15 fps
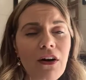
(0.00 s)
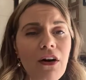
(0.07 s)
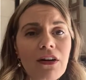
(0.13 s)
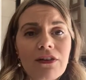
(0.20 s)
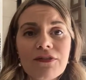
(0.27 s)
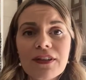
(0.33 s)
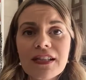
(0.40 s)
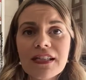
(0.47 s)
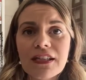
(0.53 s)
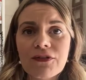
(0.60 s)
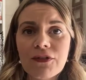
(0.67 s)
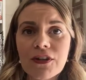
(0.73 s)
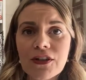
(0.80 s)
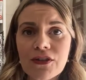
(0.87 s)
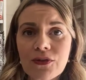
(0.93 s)
all of these
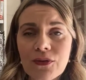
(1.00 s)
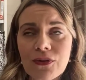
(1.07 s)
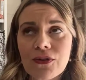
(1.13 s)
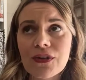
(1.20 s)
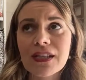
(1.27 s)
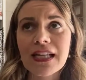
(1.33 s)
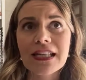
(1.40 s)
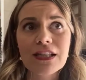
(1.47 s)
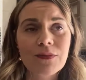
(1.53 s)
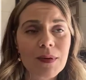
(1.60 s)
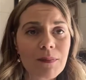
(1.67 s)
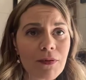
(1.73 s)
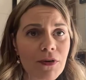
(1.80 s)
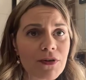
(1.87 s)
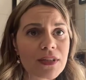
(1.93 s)
different disorders, sensory
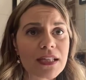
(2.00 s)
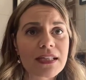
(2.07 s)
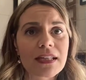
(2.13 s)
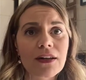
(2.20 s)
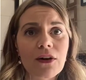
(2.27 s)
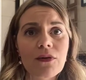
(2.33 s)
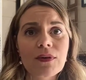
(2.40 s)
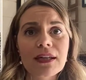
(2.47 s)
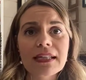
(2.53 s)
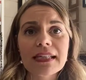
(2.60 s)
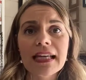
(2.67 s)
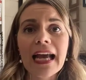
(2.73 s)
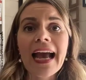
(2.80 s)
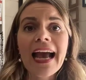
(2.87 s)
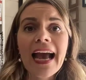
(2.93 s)
processing,
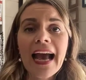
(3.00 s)
ODD,